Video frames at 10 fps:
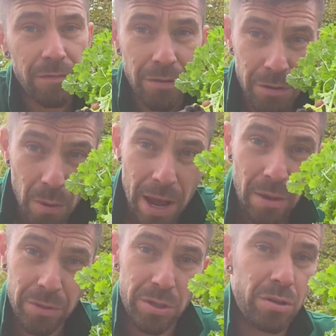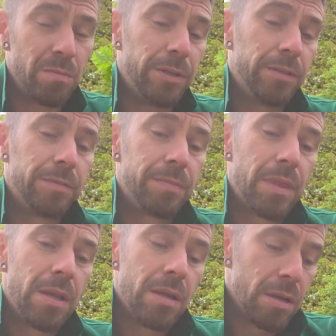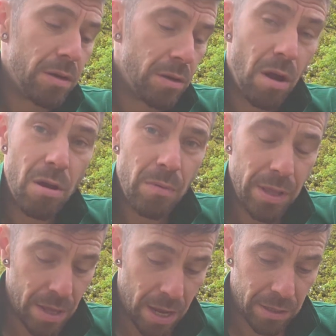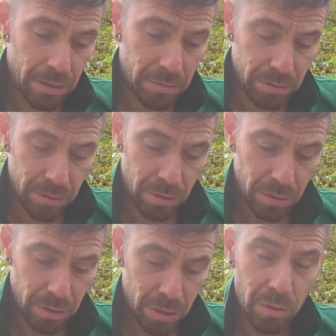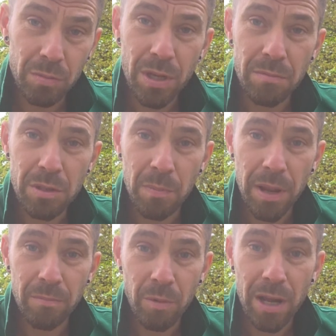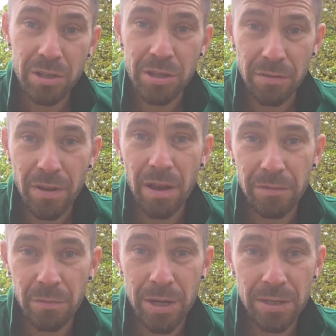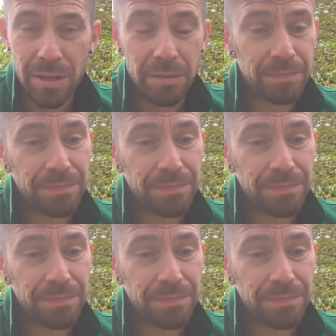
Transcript: throughout the summer. Not only that, sometimes the plant will actually survive the winter,